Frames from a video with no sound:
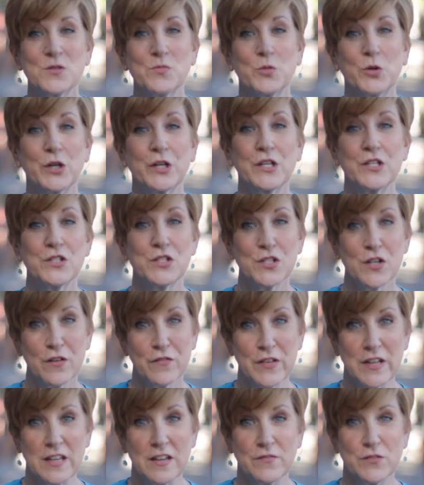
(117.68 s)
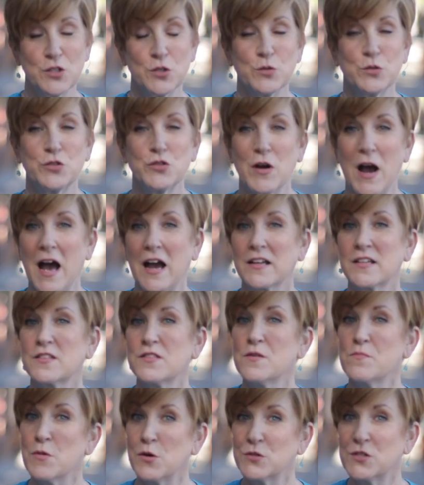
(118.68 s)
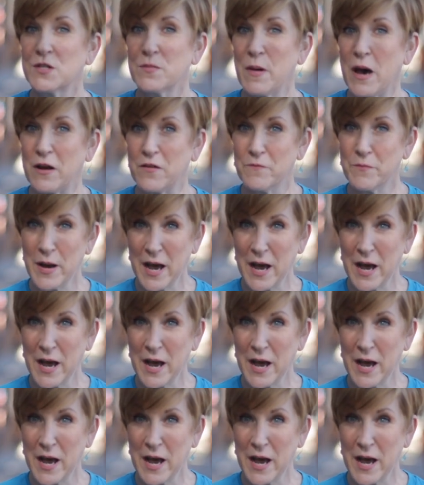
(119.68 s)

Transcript: is more conservative to attract the most amount of